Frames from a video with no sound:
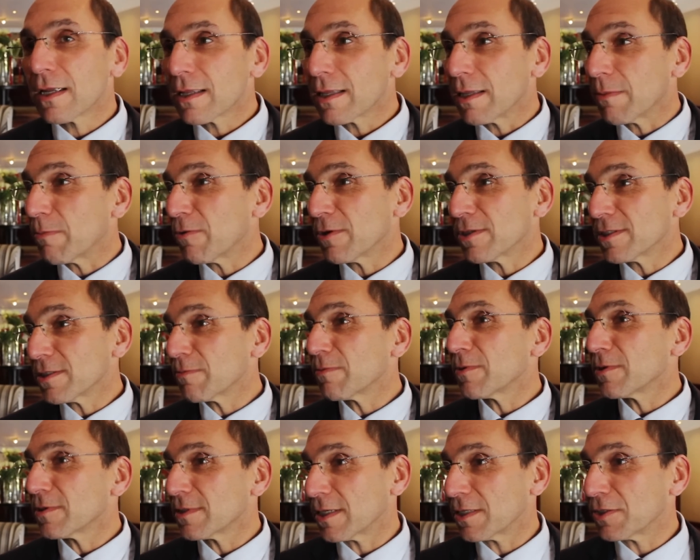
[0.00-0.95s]
the
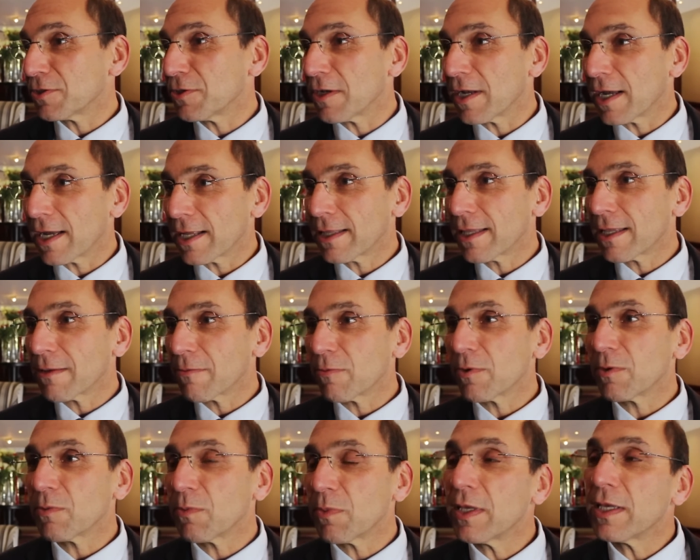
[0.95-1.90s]
principles that unite
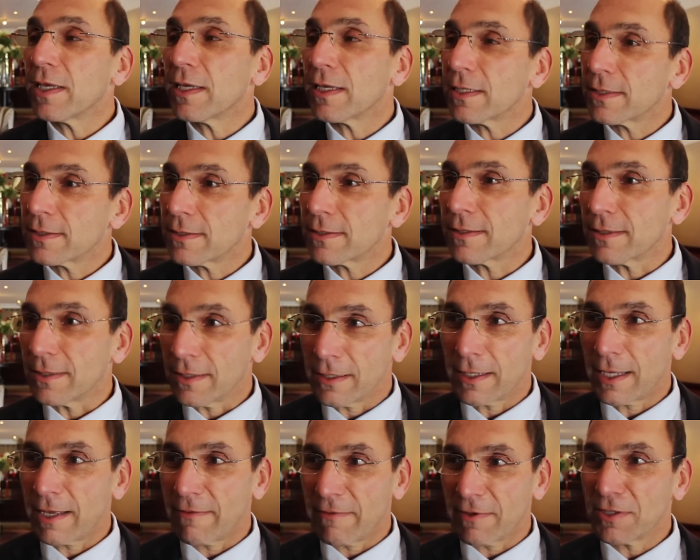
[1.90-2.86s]
them will be is
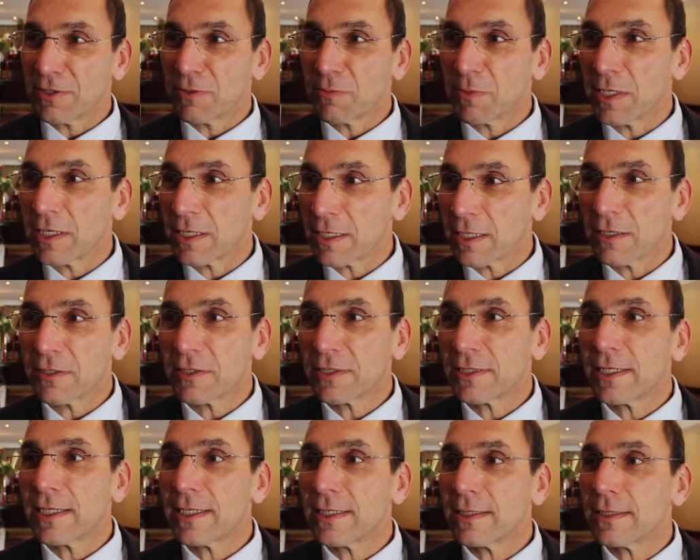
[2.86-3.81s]
still having to be
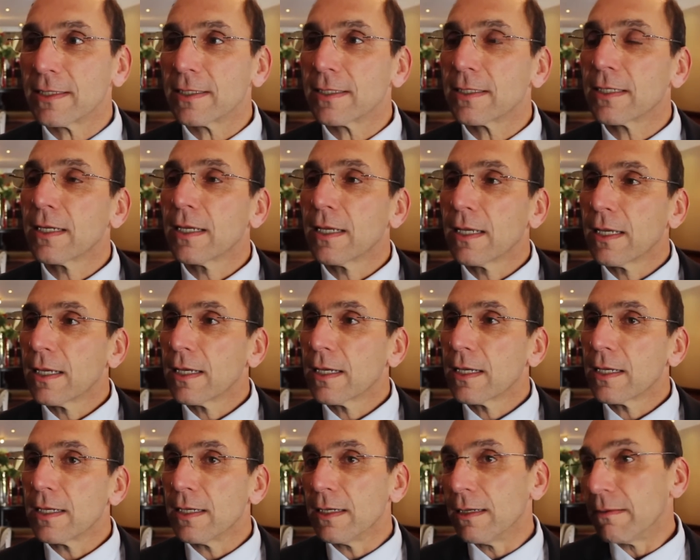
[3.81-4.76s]
negotiated.
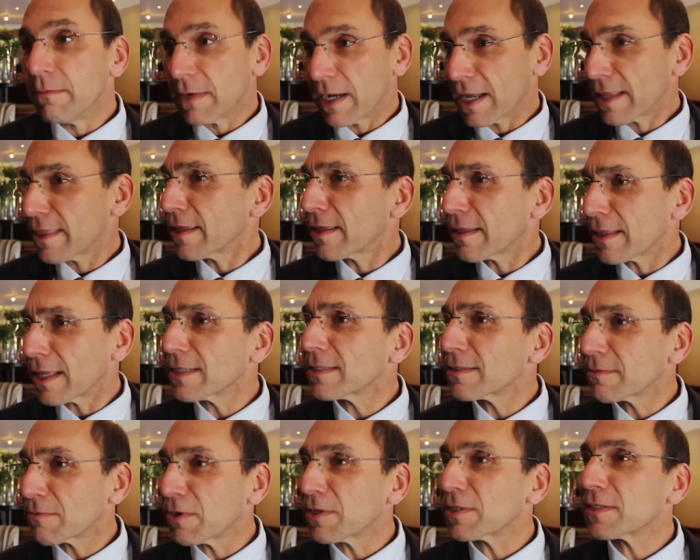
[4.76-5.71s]
And I think
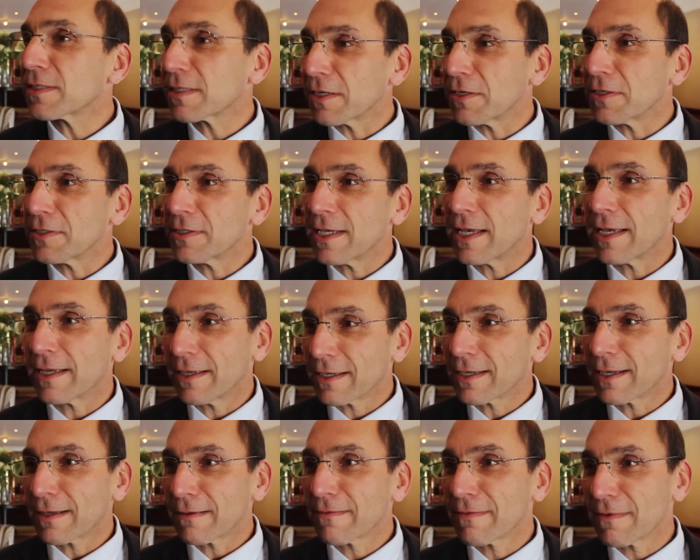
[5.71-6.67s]
that's what's going to take
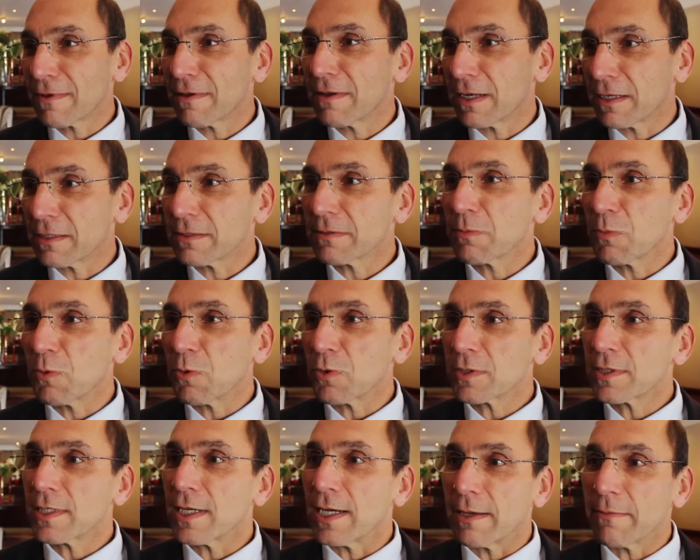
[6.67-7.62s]
a little
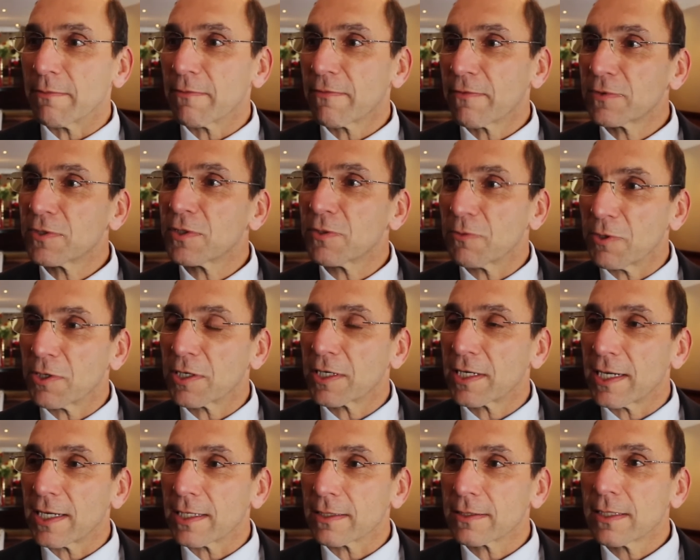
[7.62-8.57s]
more time to
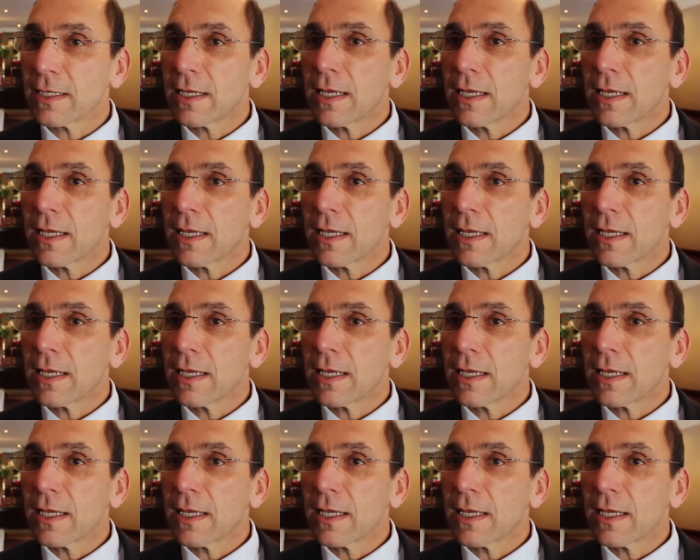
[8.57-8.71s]
work out.